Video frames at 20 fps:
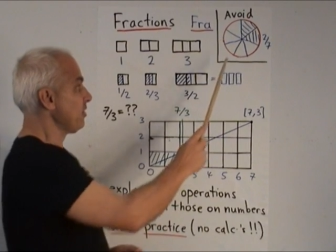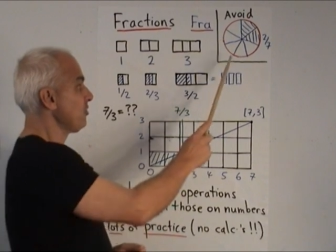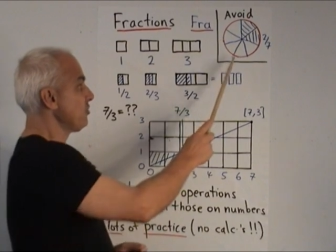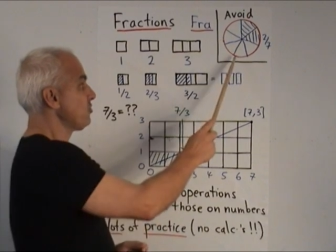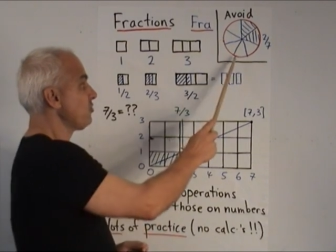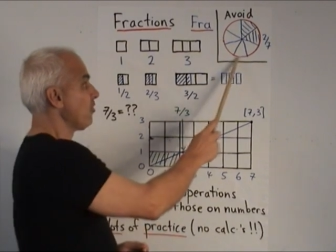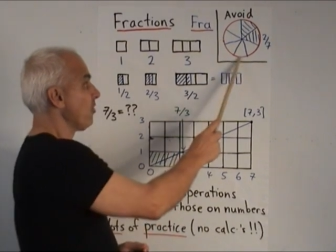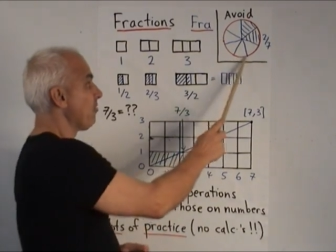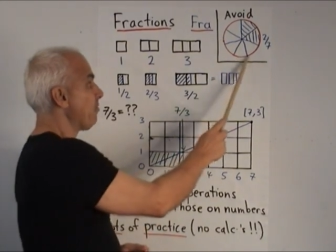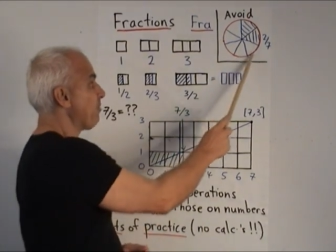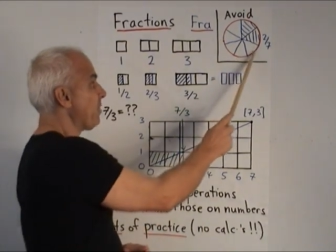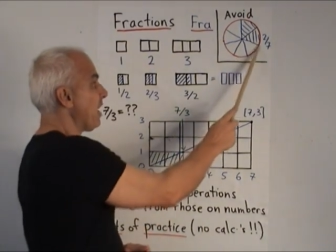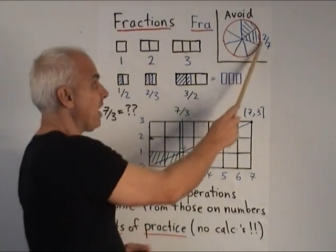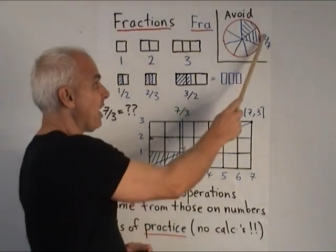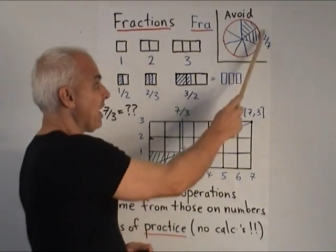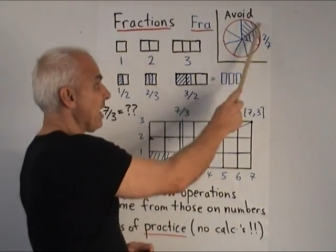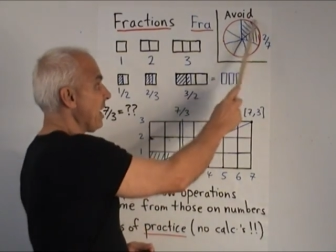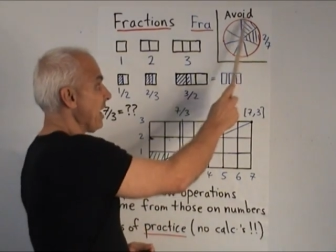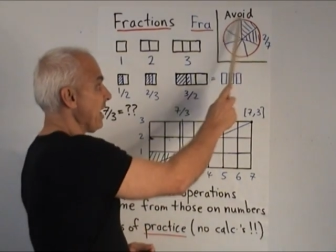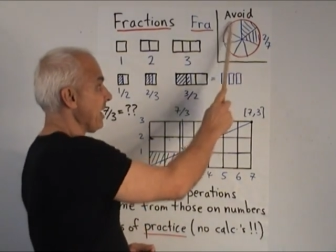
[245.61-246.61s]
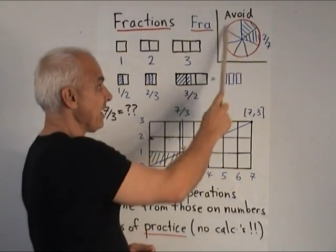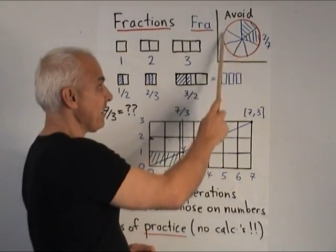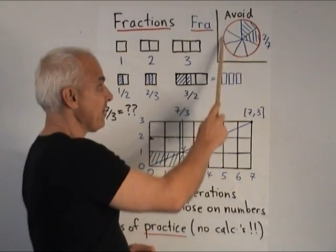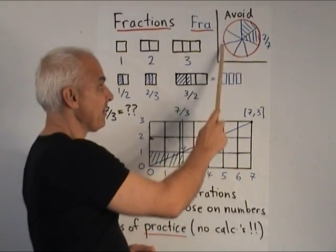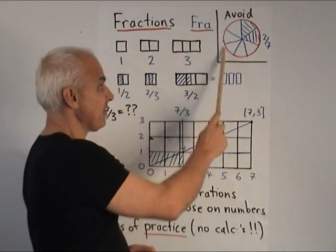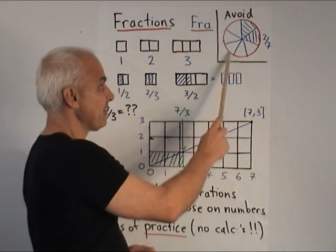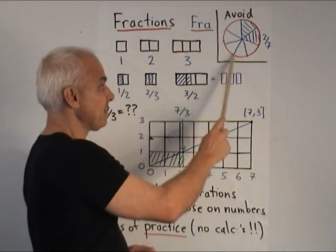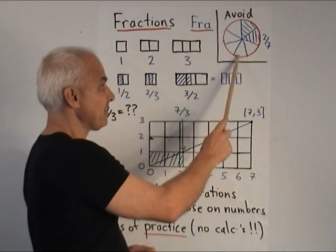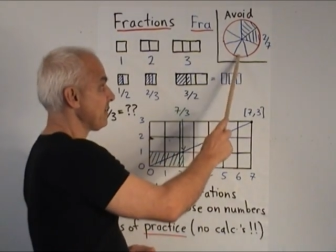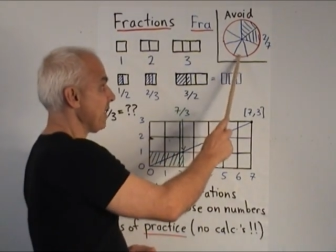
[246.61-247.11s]
usual
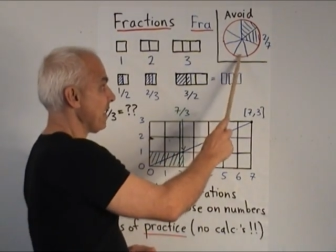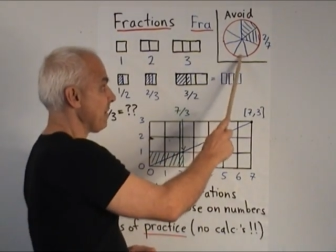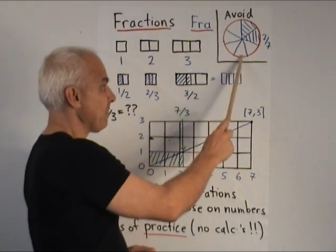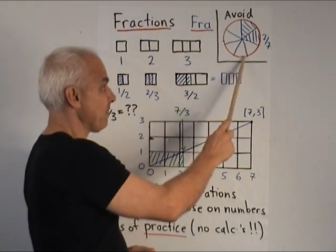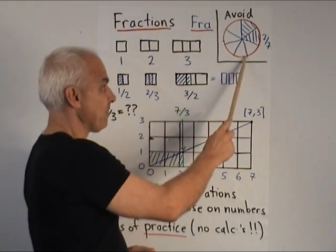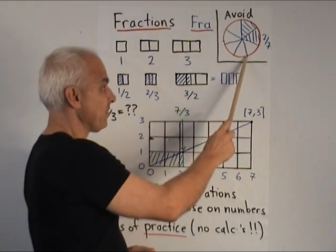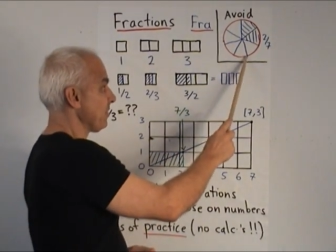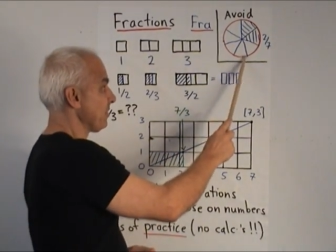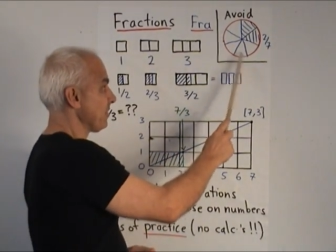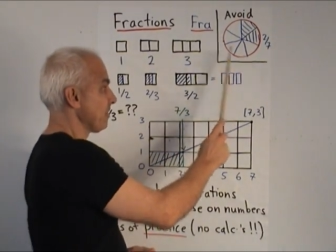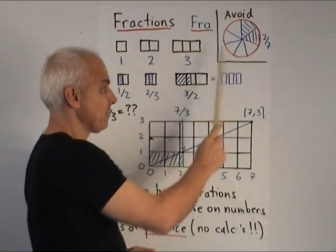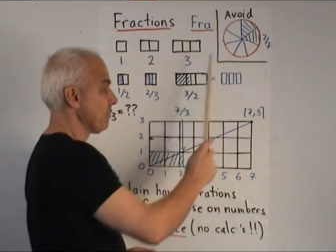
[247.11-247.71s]
pie type